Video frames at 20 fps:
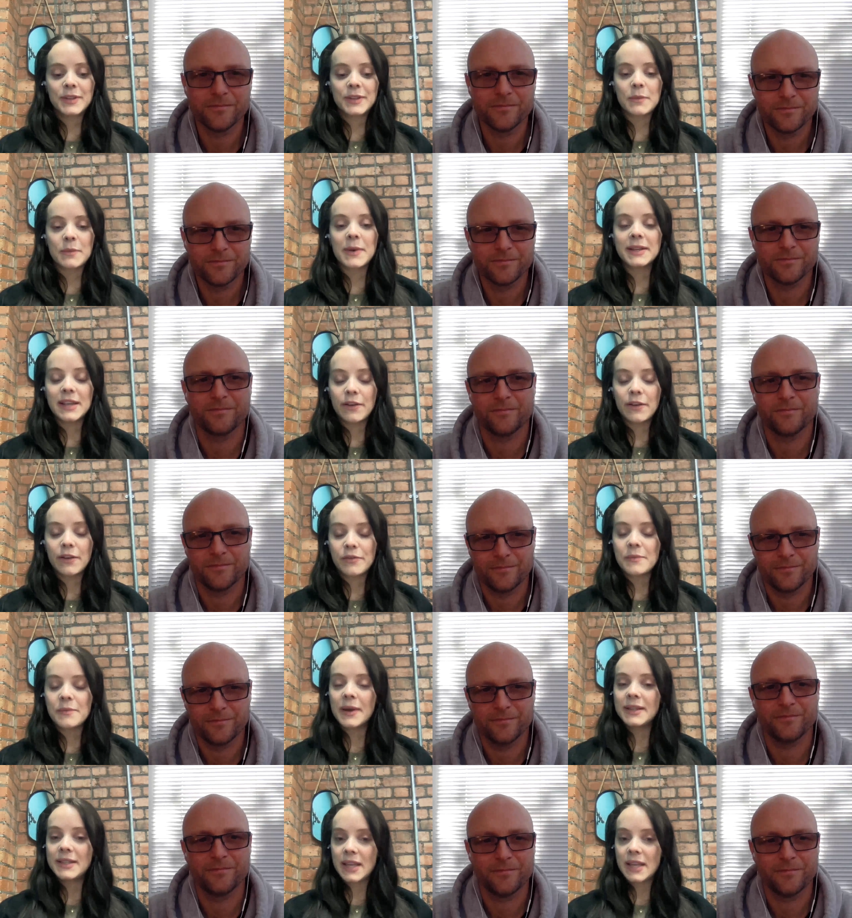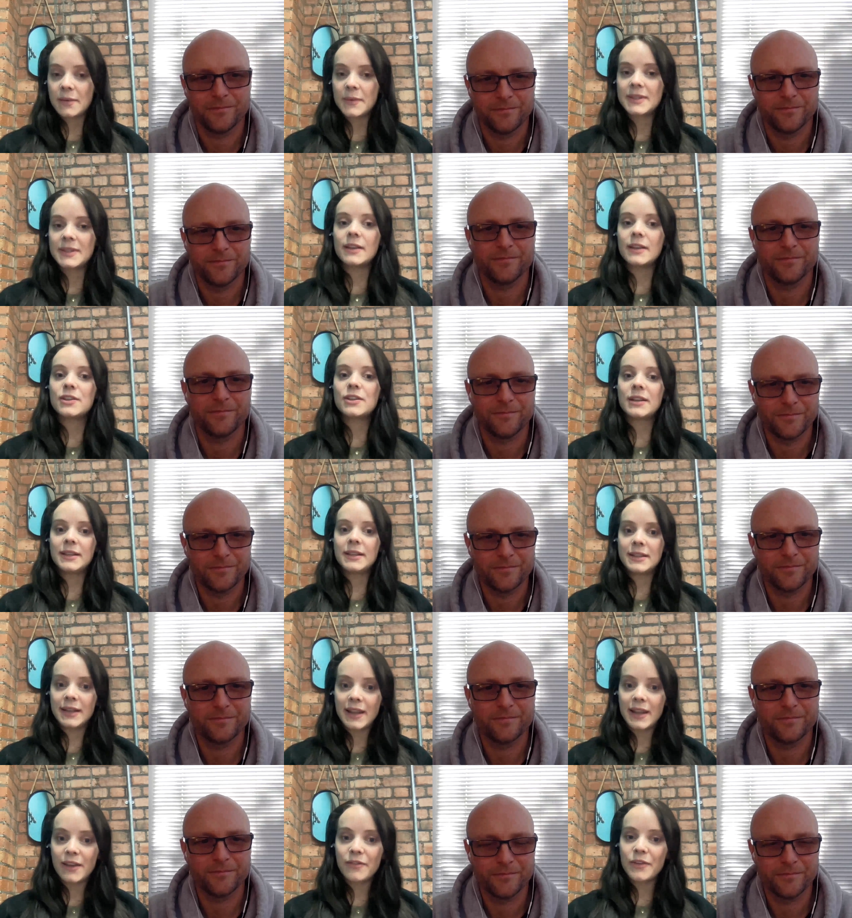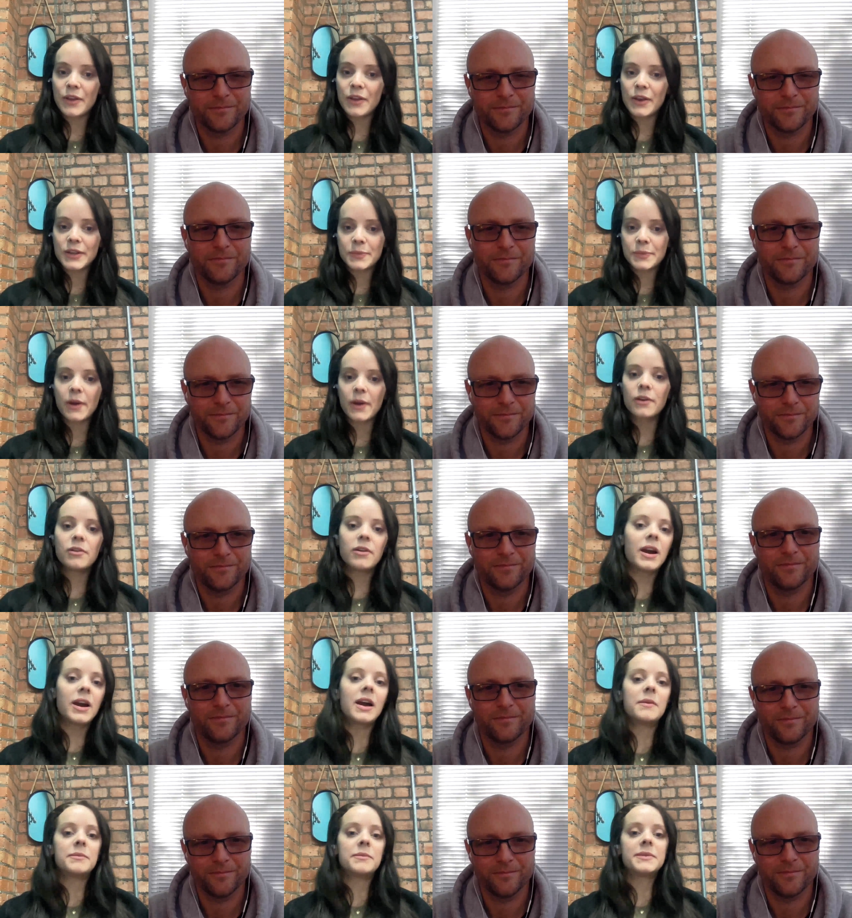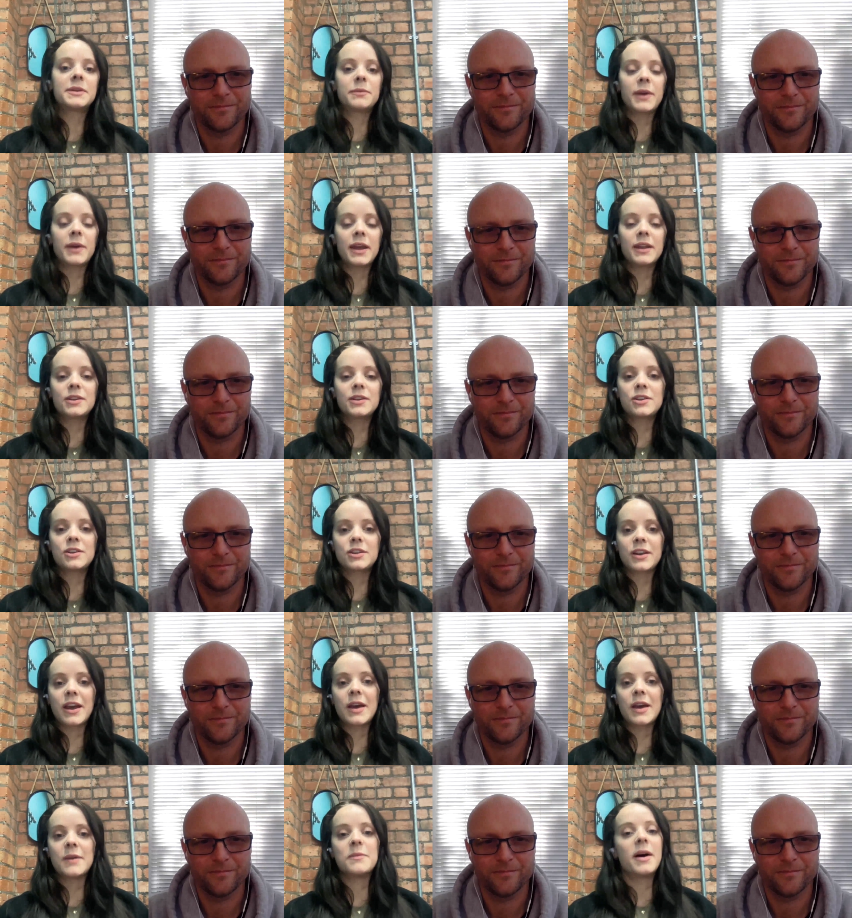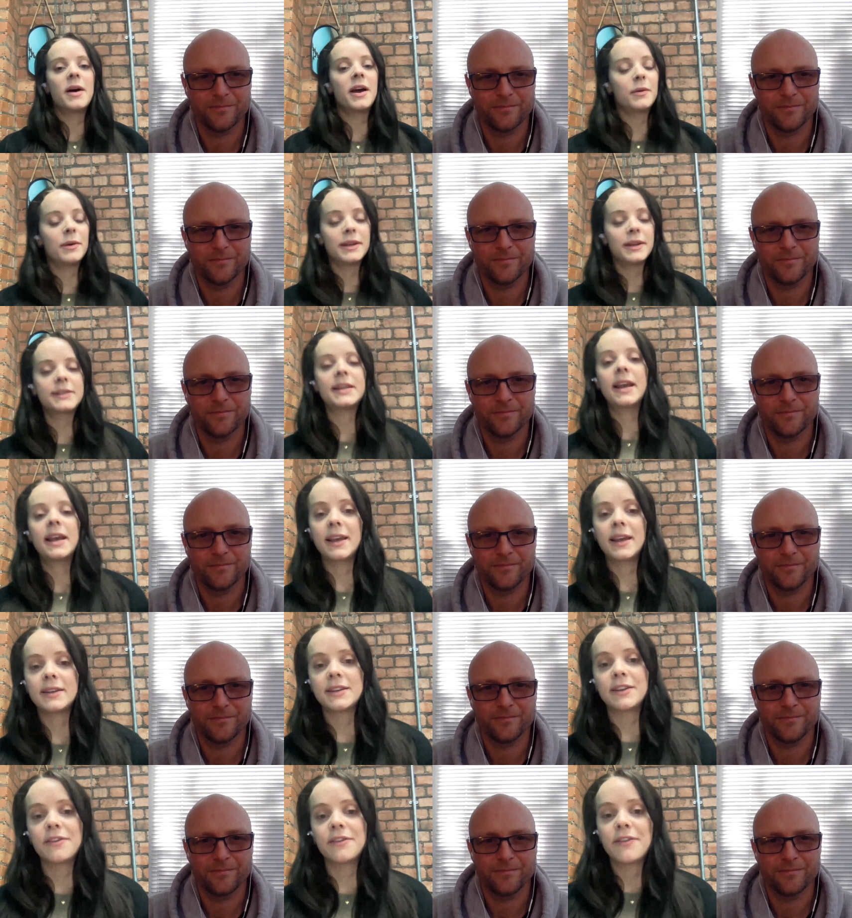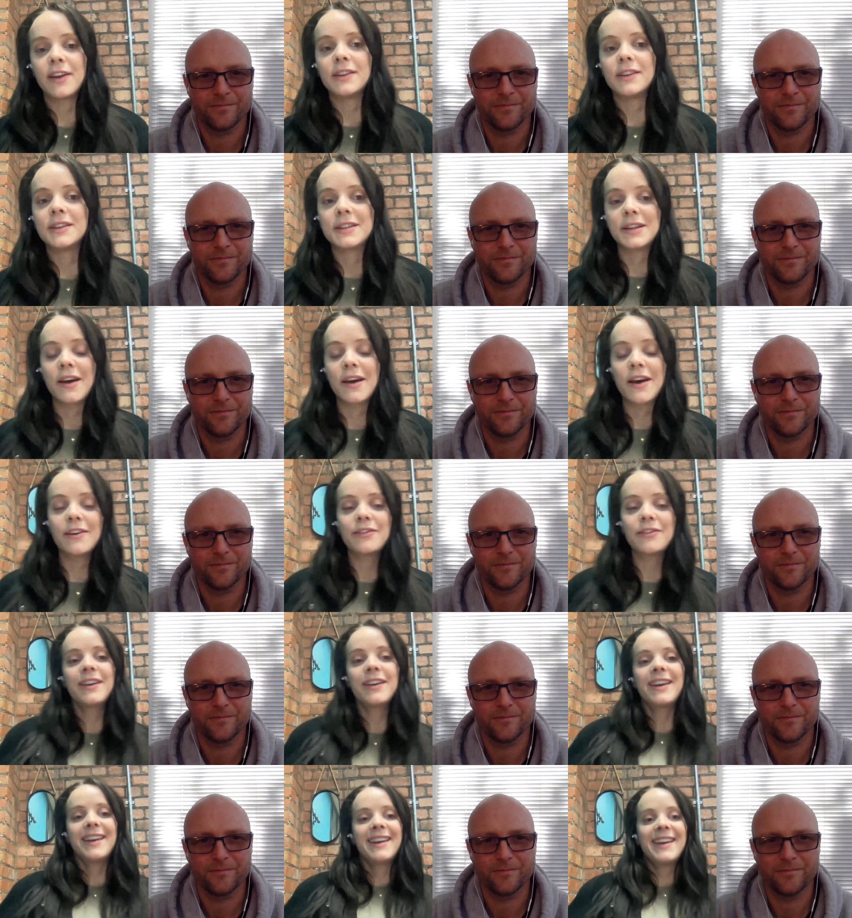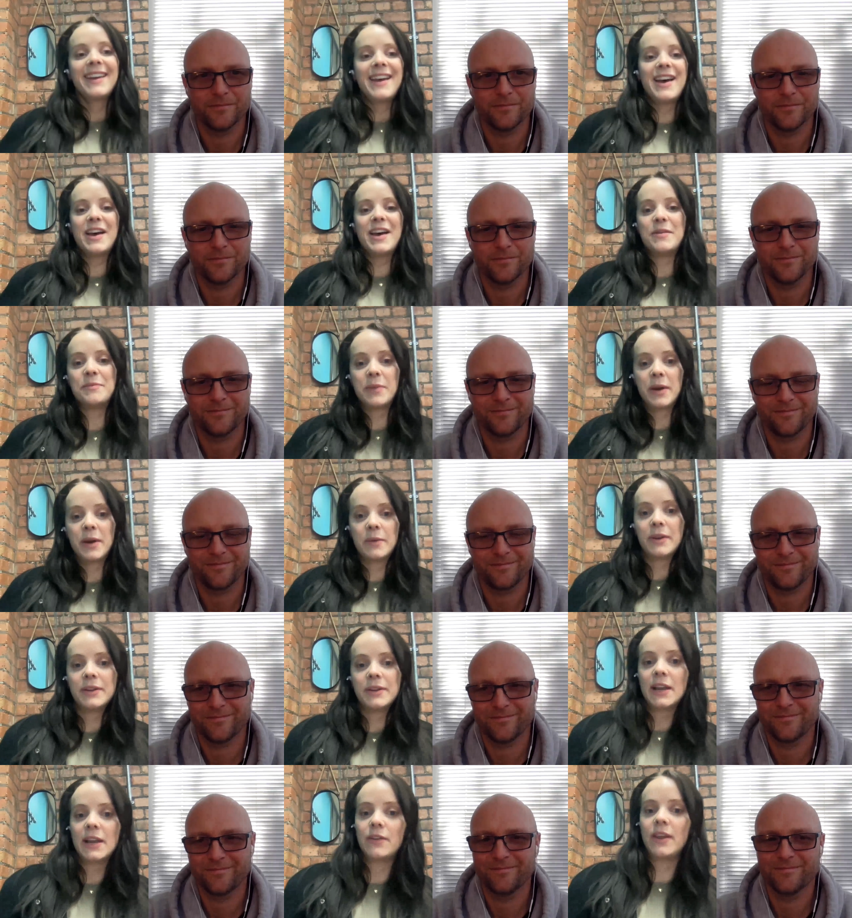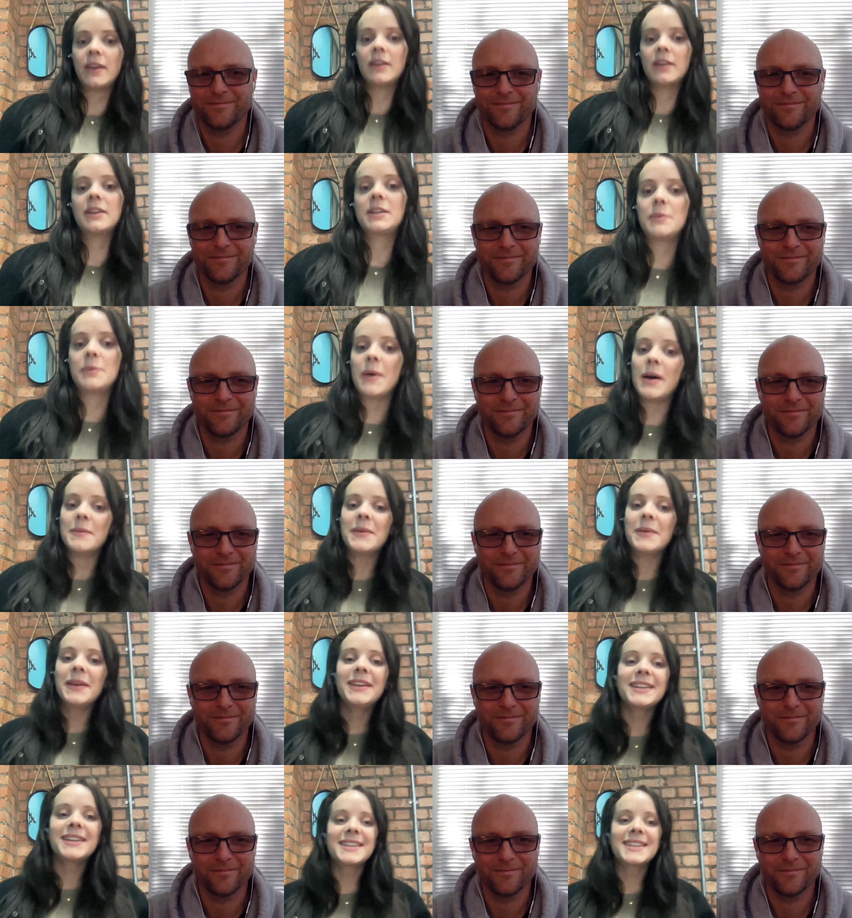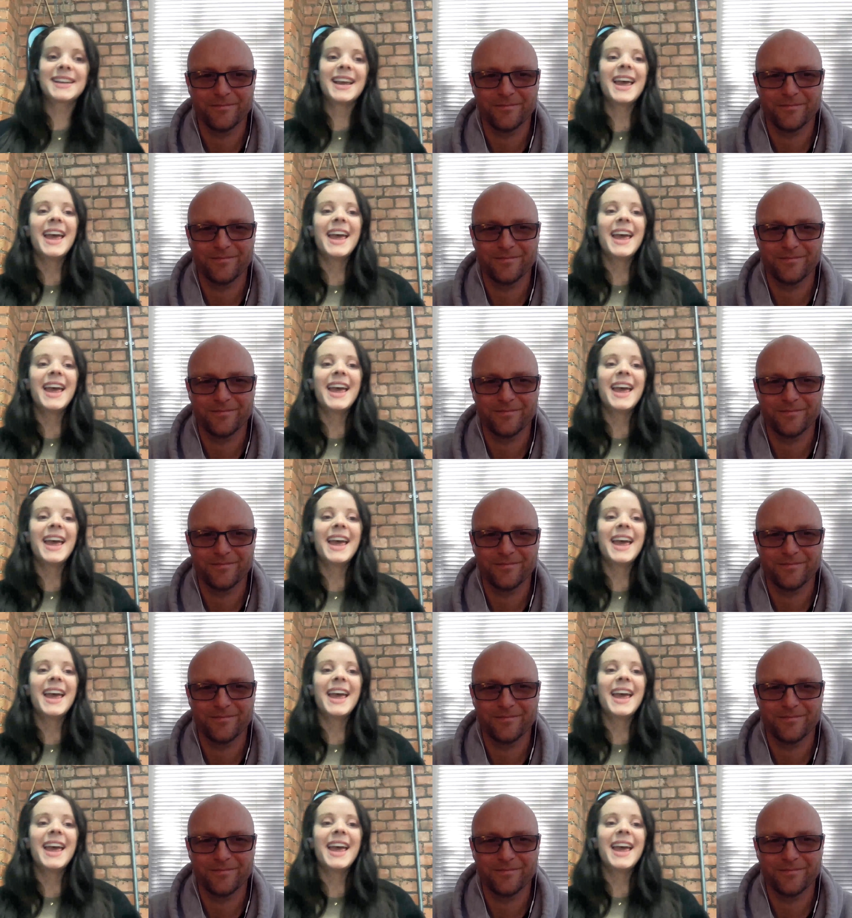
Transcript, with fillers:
Speaker 1: So myself and my team essentially deliver those programs, which I always say is the fun stuff, but I won't tell the other departments.